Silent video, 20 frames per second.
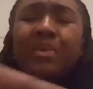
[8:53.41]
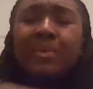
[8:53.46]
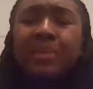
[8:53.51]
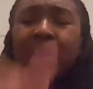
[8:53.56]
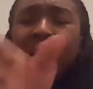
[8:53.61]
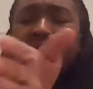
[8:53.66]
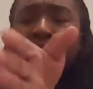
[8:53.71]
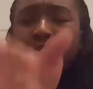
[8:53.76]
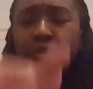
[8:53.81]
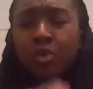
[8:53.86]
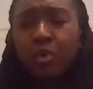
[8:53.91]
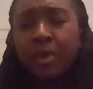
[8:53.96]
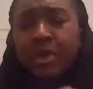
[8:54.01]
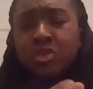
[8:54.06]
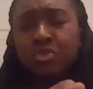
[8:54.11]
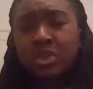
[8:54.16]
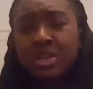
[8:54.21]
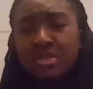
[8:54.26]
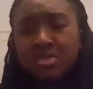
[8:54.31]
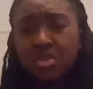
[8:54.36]
but like a four-way
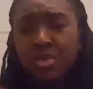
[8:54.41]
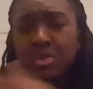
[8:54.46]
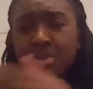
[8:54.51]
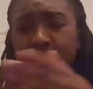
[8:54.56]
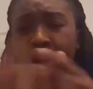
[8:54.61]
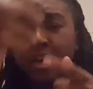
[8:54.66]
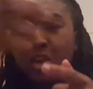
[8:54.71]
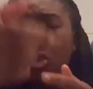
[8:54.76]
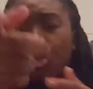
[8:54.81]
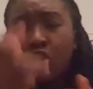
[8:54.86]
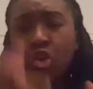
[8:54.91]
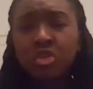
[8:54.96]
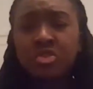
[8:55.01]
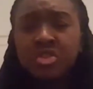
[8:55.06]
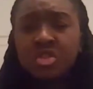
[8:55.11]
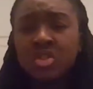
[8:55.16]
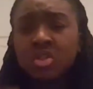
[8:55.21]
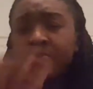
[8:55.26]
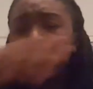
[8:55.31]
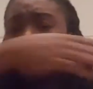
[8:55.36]
street, so it's kind of
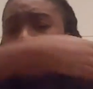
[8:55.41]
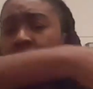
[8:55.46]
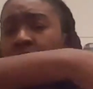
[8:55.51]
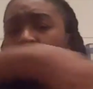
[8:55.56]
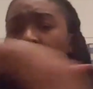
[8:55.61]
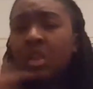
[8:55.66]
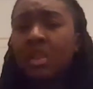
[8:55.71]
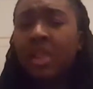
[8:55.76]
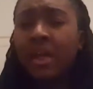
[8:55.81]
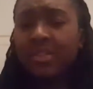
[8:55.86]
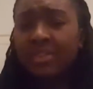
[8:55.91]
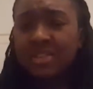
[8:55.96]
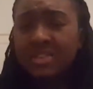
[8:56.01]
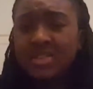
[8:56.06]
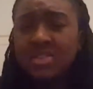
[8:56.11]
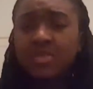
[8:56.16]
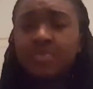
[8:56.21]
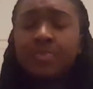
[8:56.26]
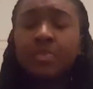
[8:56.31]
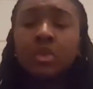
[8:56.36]
crossed like
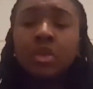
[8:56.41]
this.